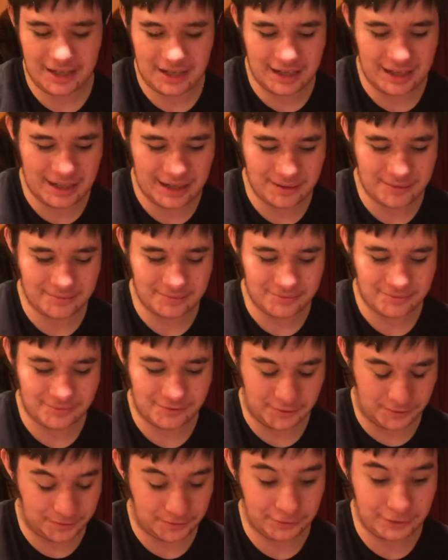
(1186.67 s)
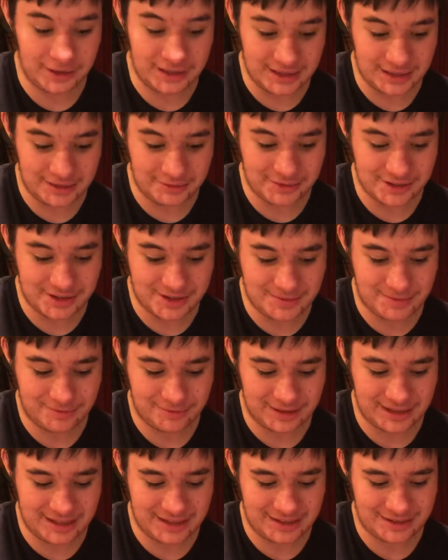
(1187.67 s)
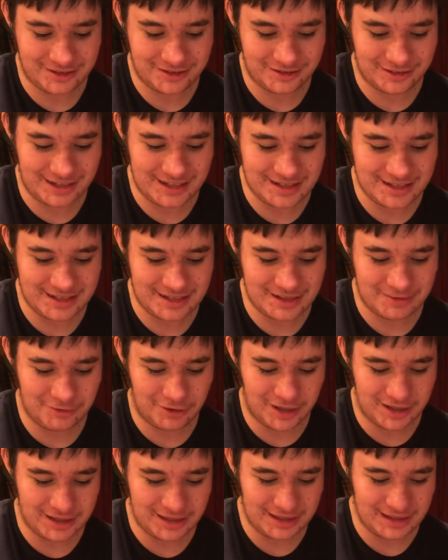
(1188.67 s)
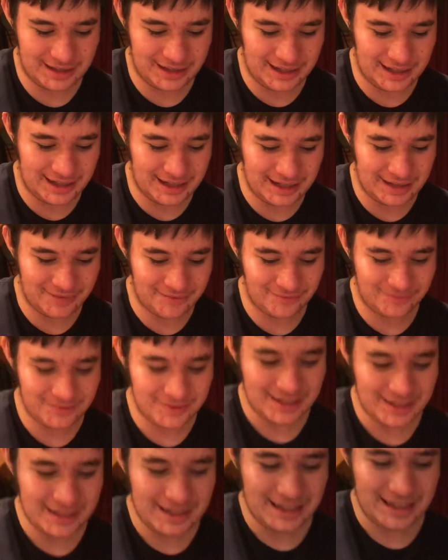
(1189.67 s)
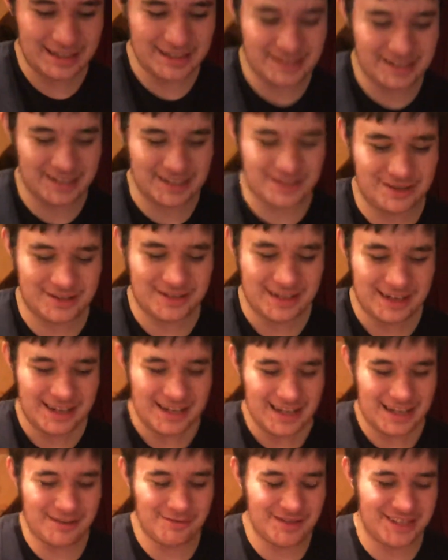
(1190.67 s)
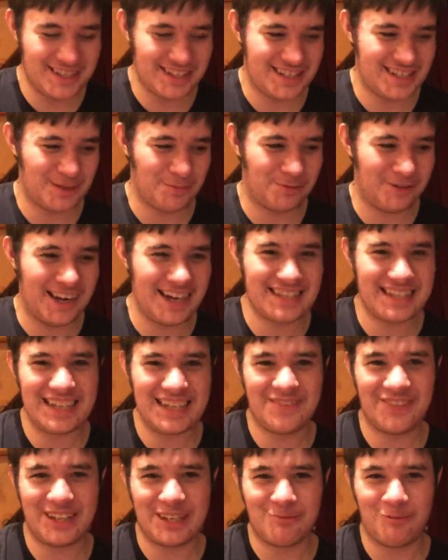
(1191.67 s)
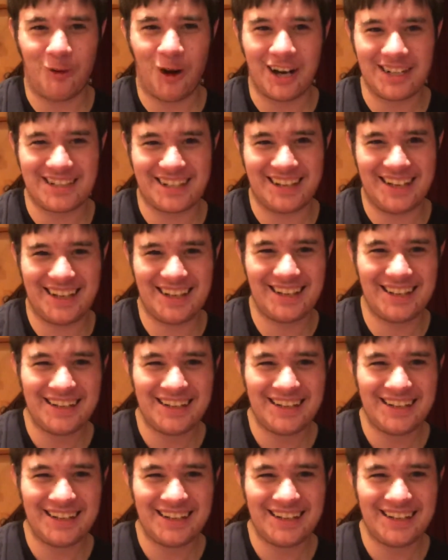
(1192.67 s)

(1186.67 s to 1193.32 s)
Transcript: um, for free. It was pretty crazy. He want um, he just he was just surprised anybody wanted it.